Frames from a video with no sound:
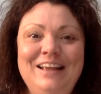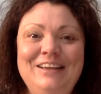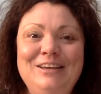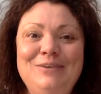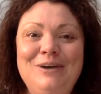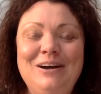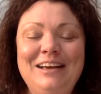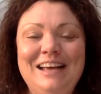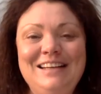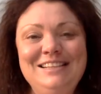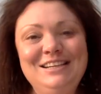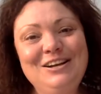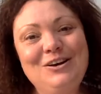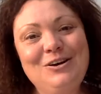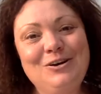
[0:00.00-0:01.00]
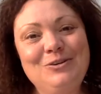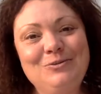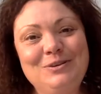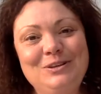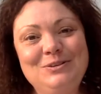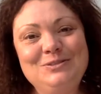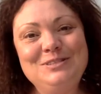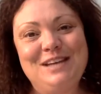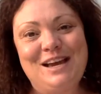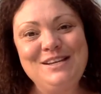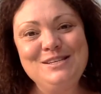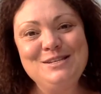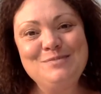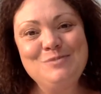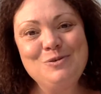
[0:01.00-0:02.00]
you are getting on with your
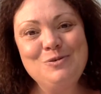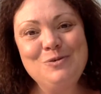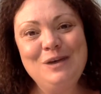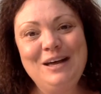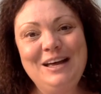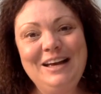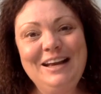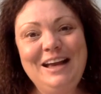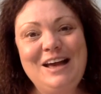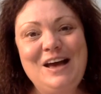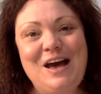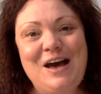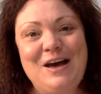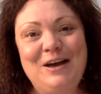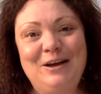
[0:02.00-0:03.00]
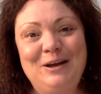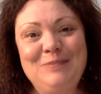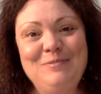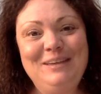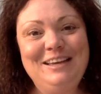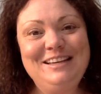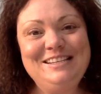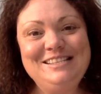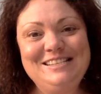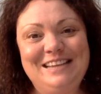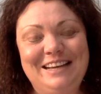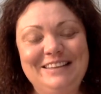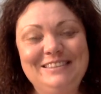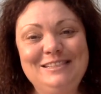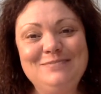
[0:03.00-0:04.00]
decimal work at home, Year 6.